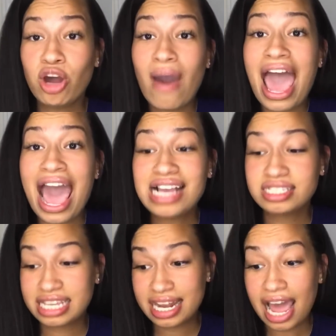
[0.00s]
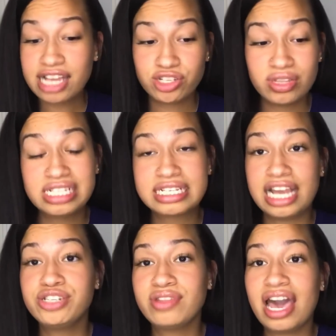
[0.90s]
asked, can I do this, can
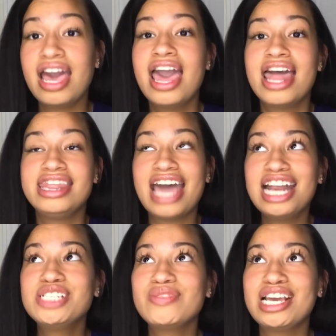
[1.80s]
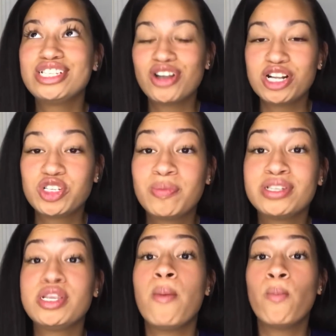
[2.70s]
I do that, that is when they started to
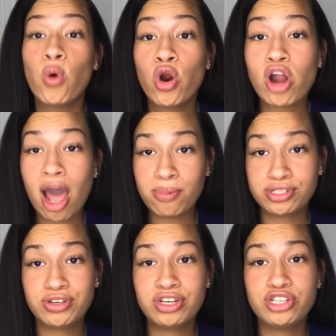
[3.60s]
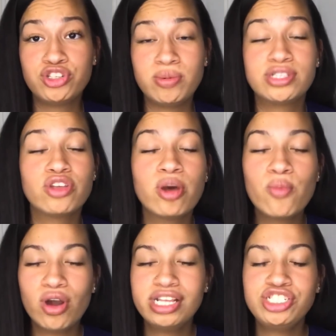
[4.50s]
present more opportunities to me. So the
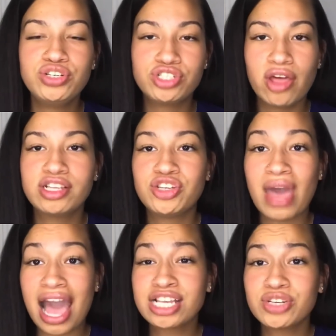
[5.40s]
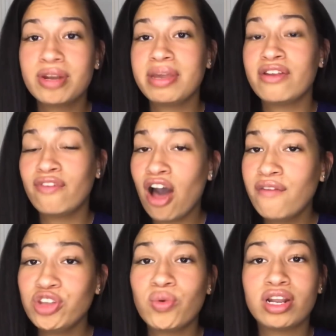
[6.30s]
more that you show that you actually want to be
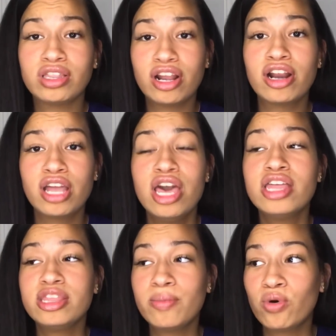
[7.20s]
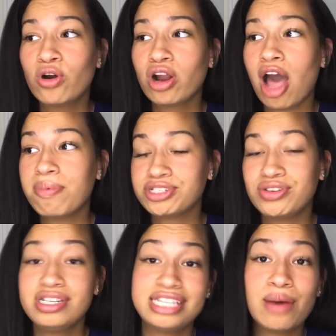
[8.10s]
involved, you want to learn, the more
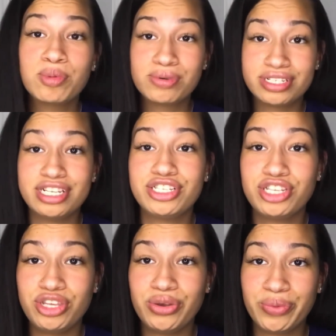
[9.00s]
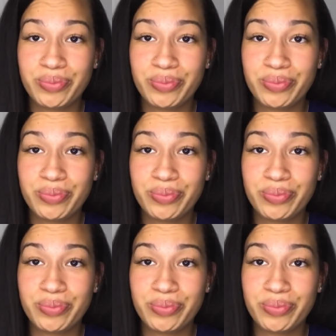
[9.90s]
opportunities that will present to you.